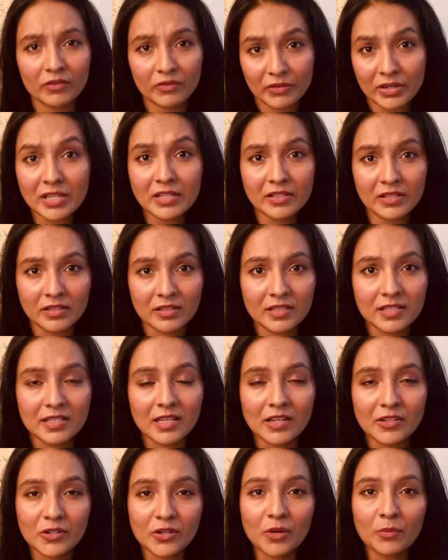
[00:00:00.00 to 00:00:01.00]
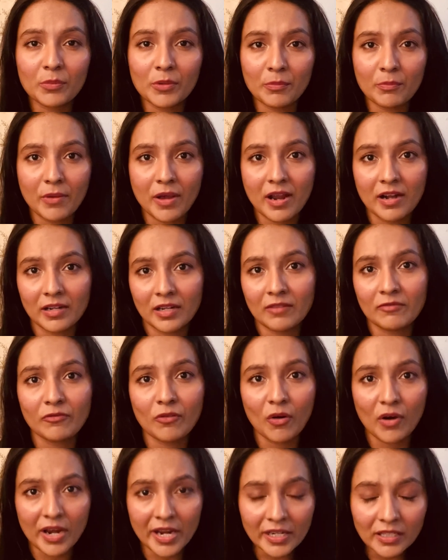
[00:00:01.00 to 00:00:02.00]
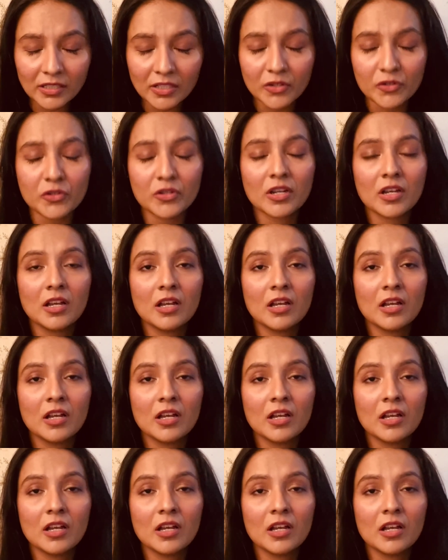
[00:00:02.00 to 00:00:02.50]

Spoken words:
reasons that you are preparing for English.